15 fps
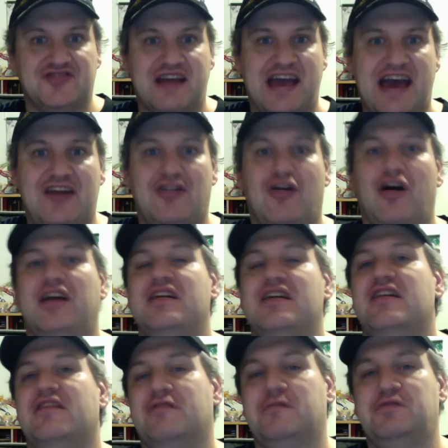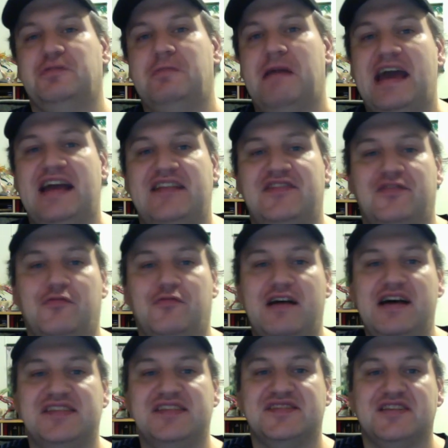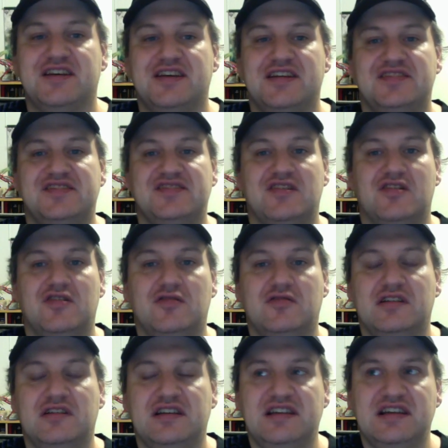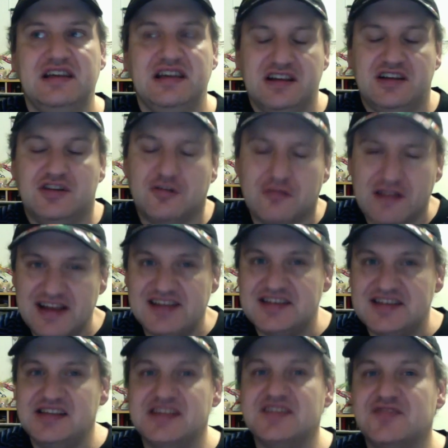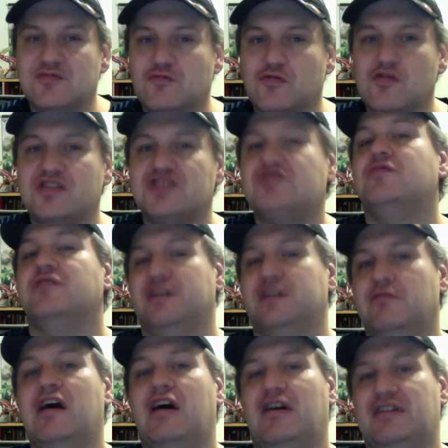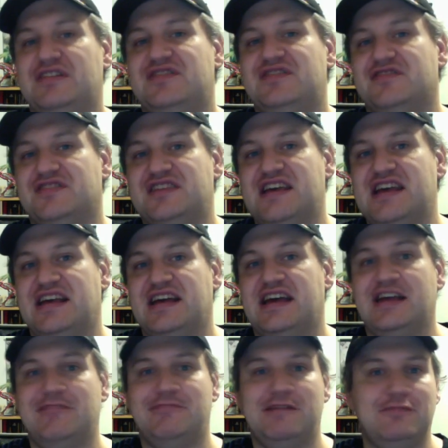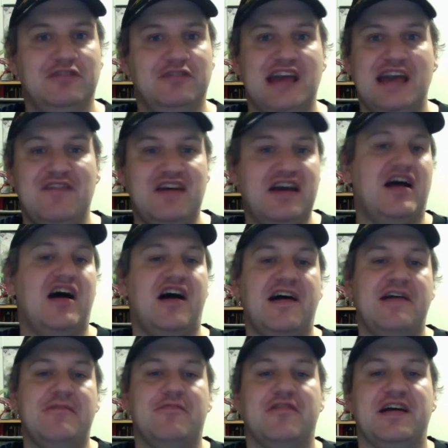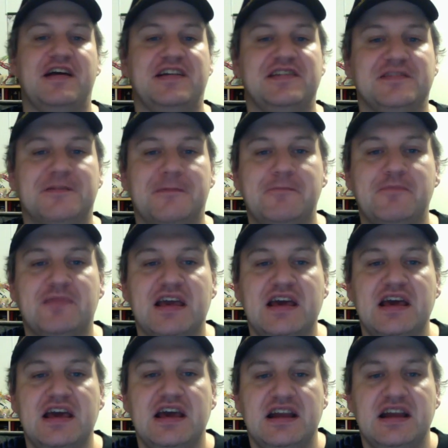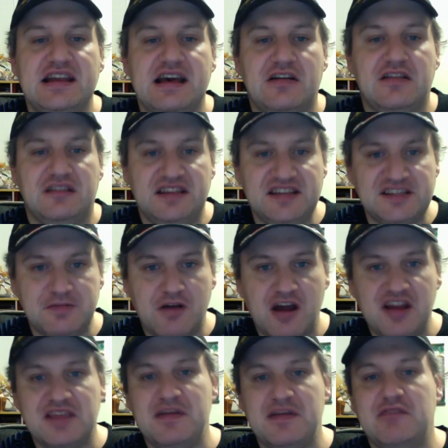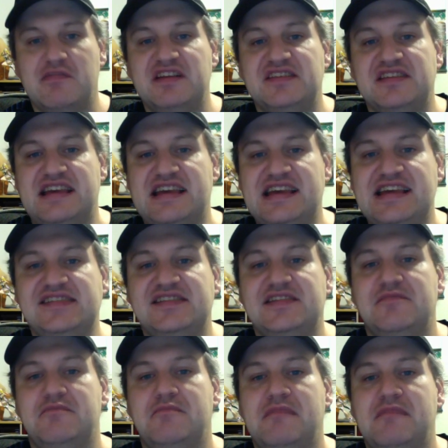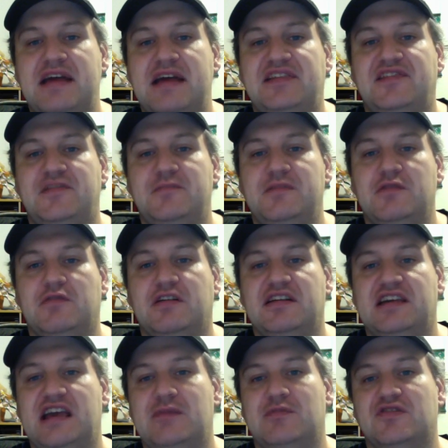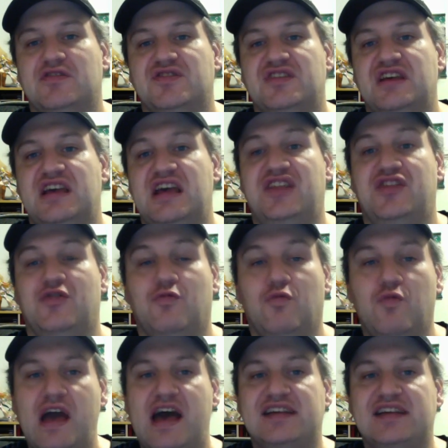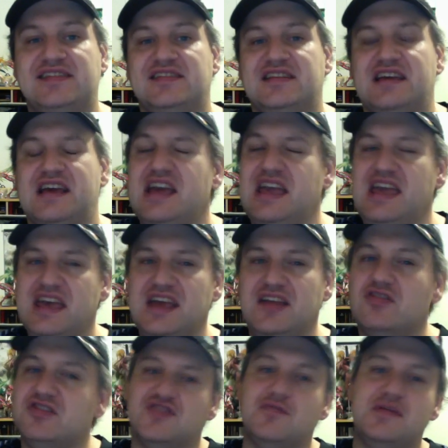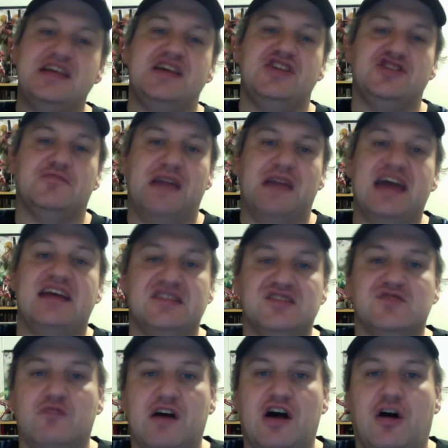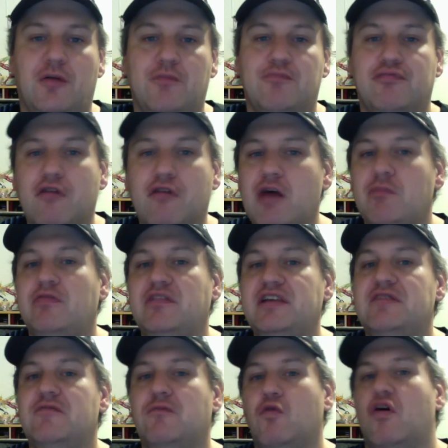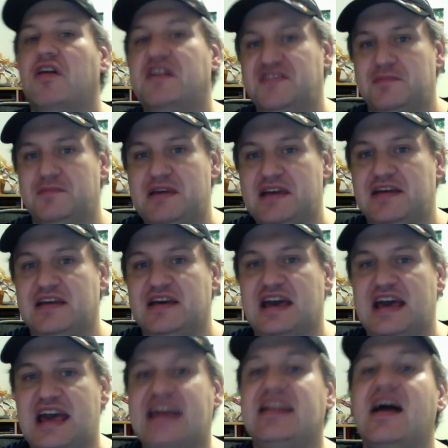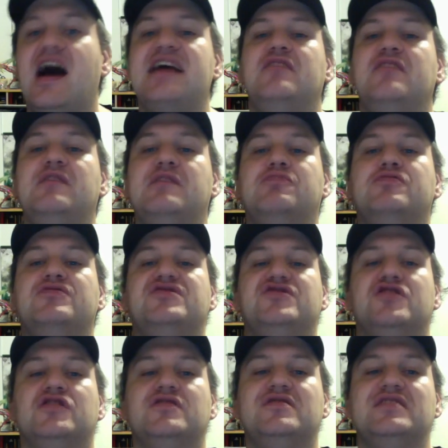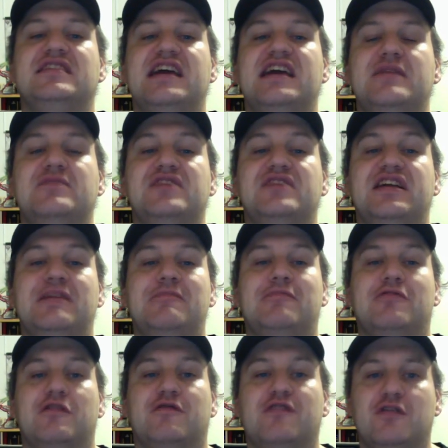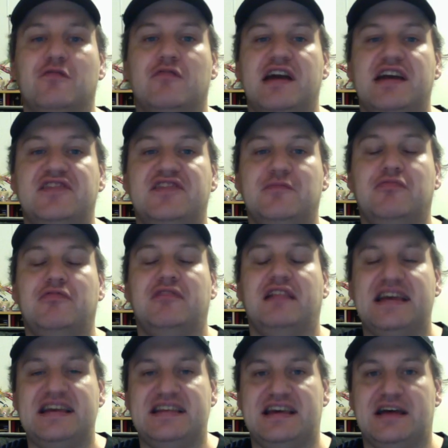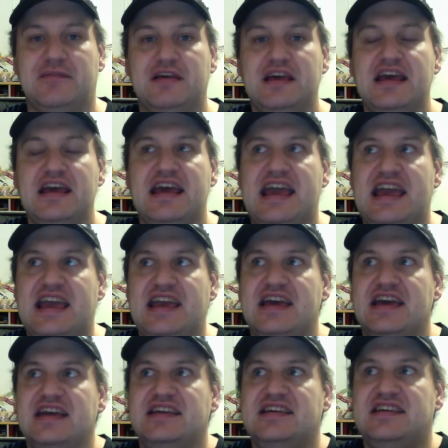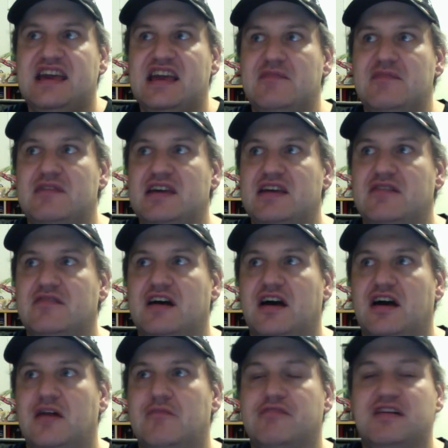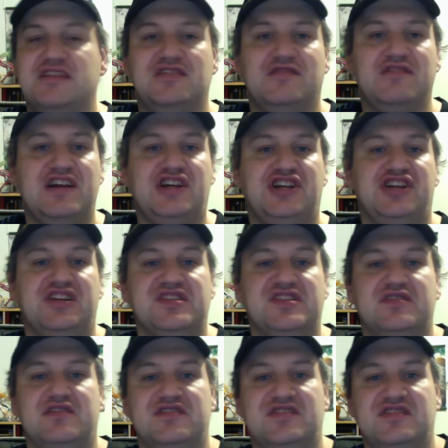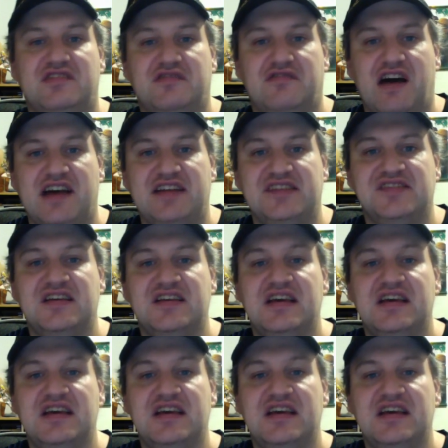add-on from Japan to the West. So craziness works really well for Sega, and people gave that high praise. Now, this product in many ways isn't meant to be what gamers in the West, and also many in Japan as well, probably want it to be. An item that preserves the games in a perfect way to play them. A gaming preservationist device.